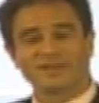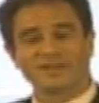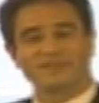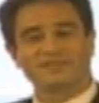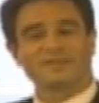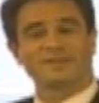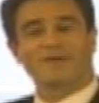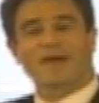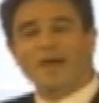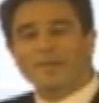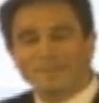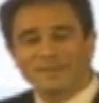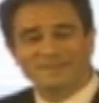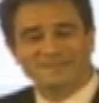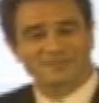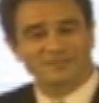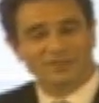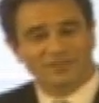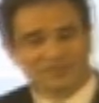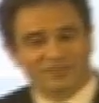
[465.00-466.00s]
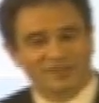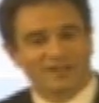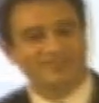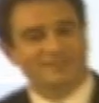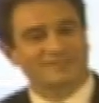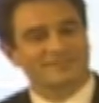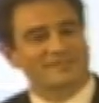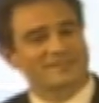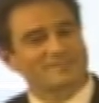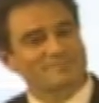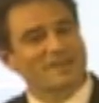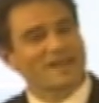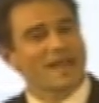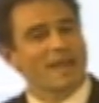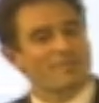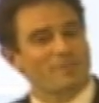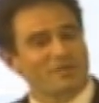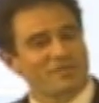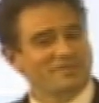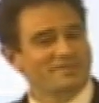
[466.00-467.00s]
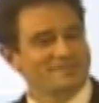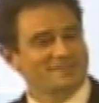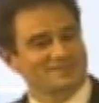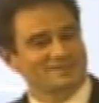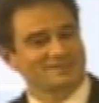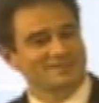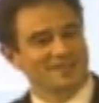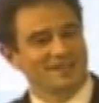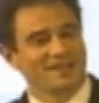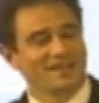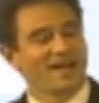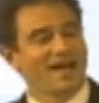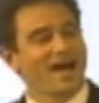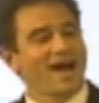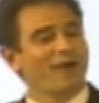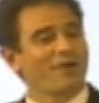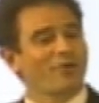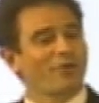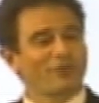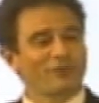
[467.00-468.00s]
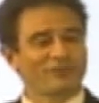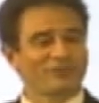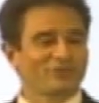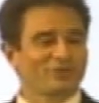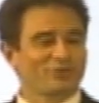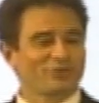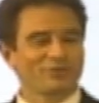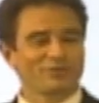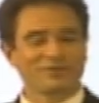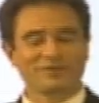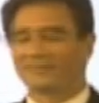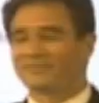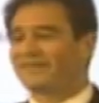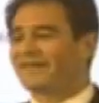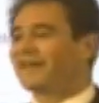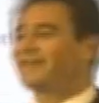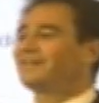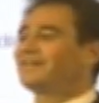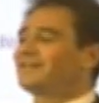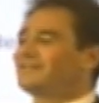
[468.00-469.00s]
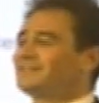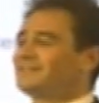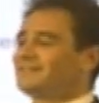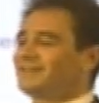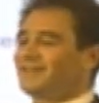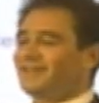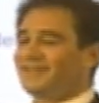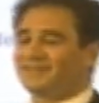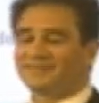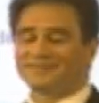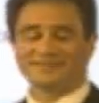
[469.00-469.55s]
So I'm happy as a consultant that my hypotheses are also validated in